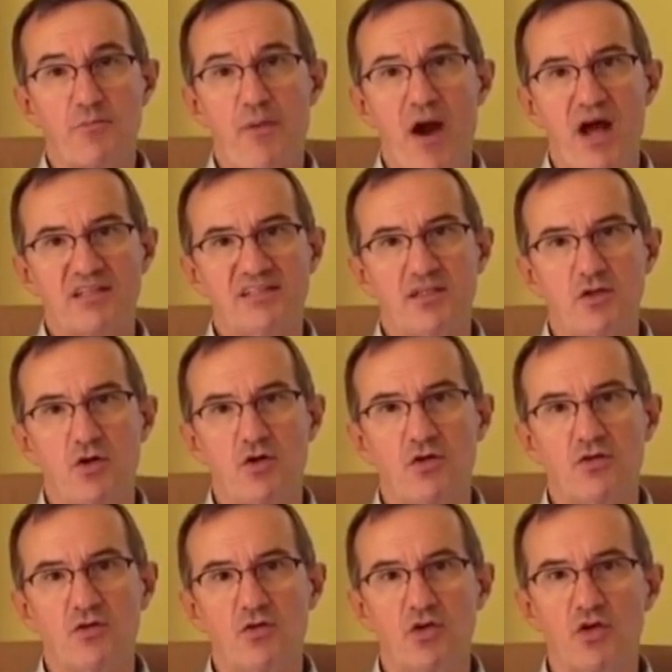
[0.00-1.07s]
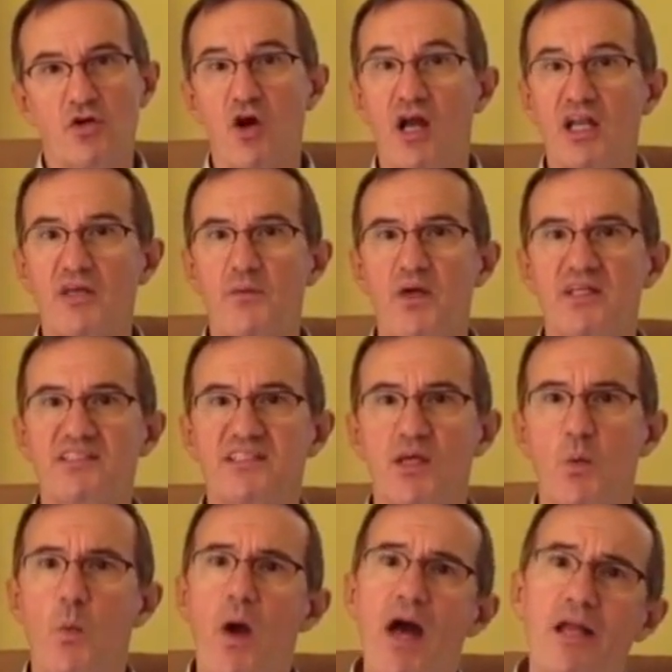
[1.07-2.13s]
partner or your colleague will say,
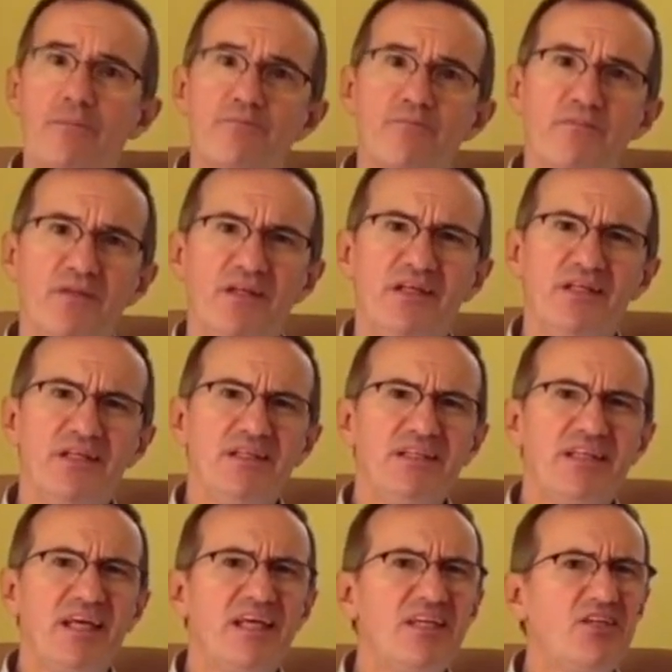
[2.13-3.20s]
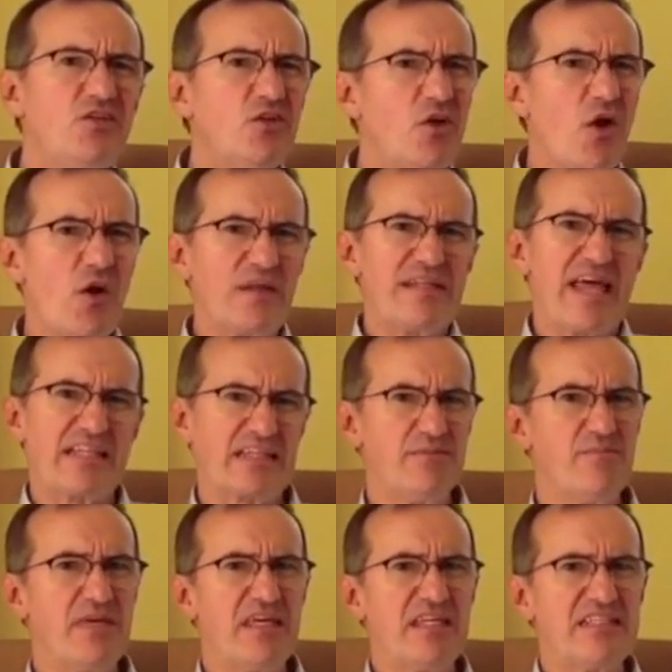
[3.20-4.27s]
"Well, that
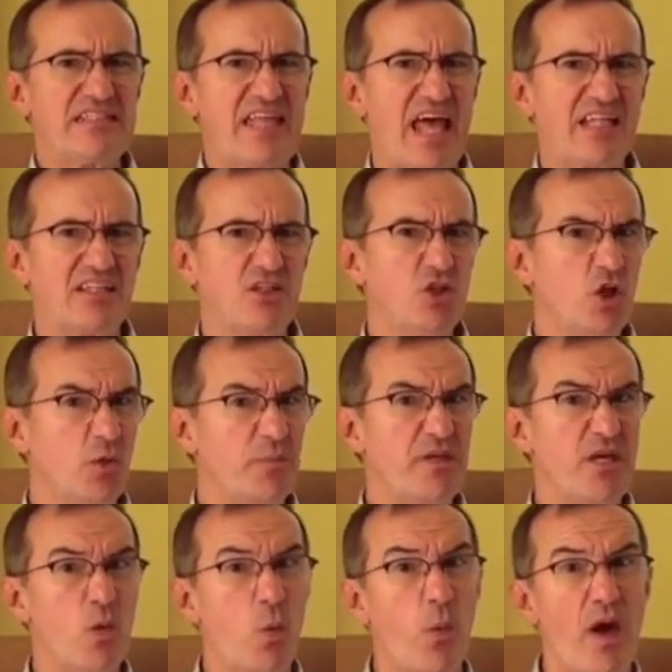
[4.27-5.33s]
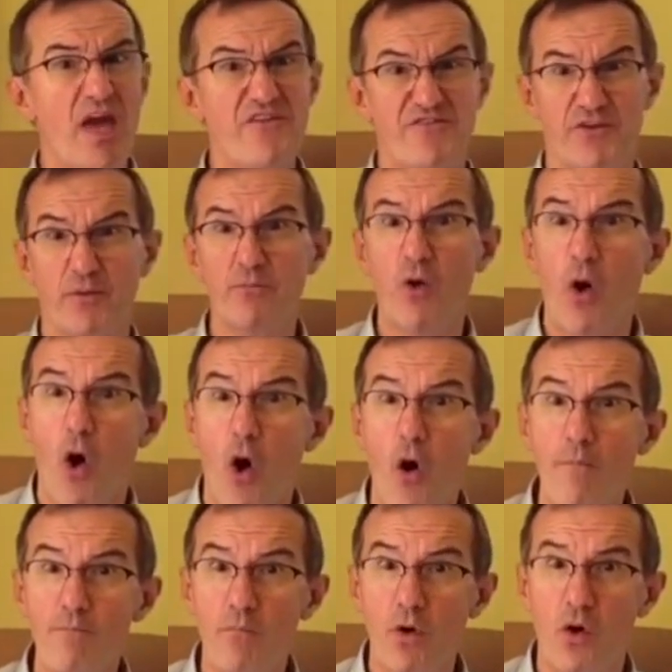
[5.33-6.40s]
means that you'll be away from
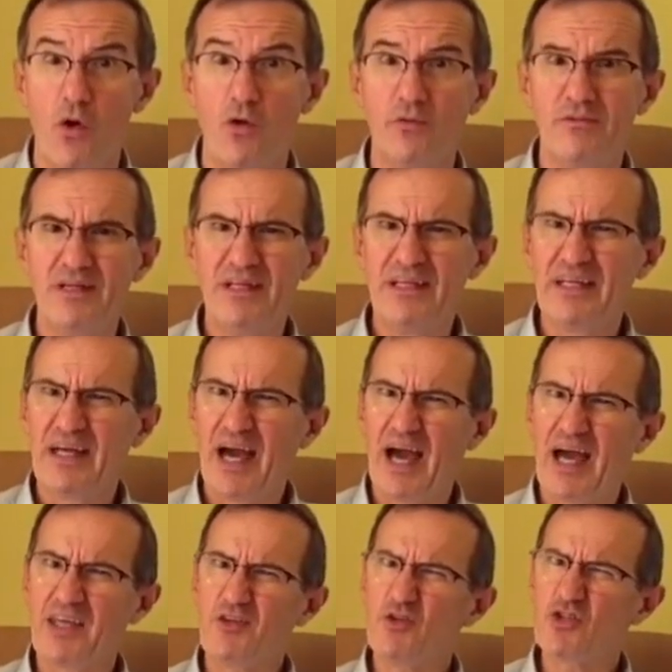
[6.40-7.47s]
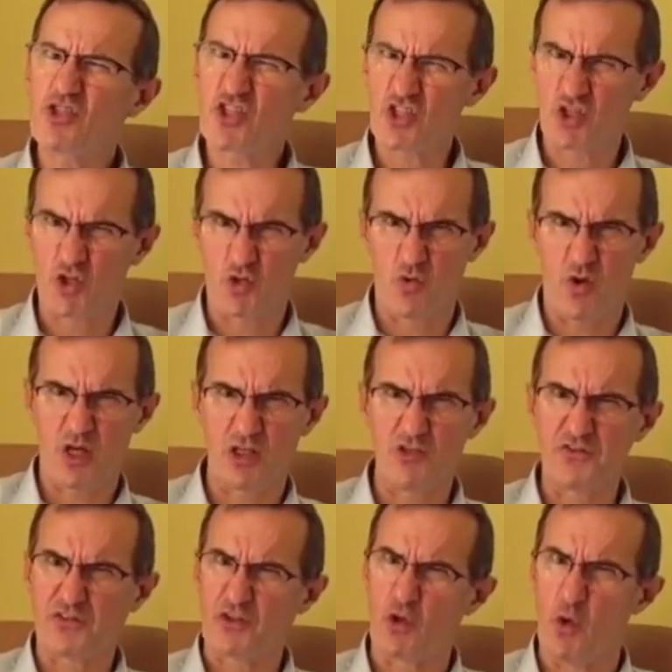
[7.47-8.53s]
home more. Are you sure
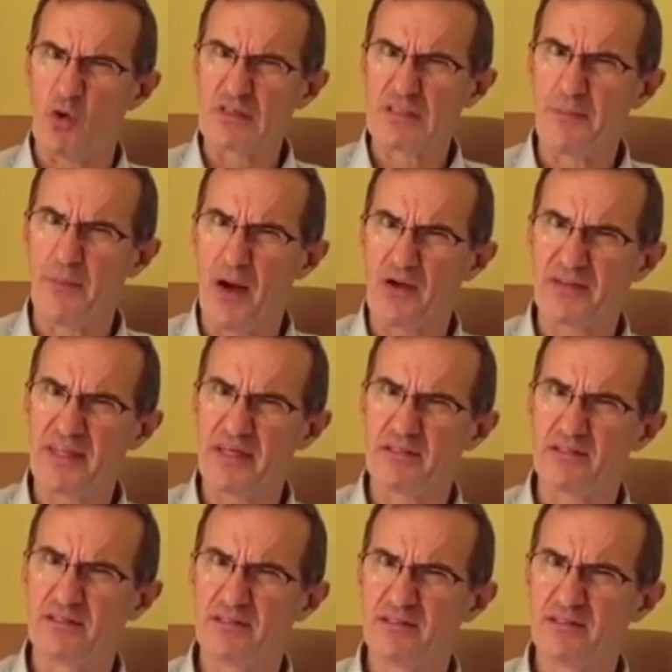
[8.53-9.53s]
you've thought about it?"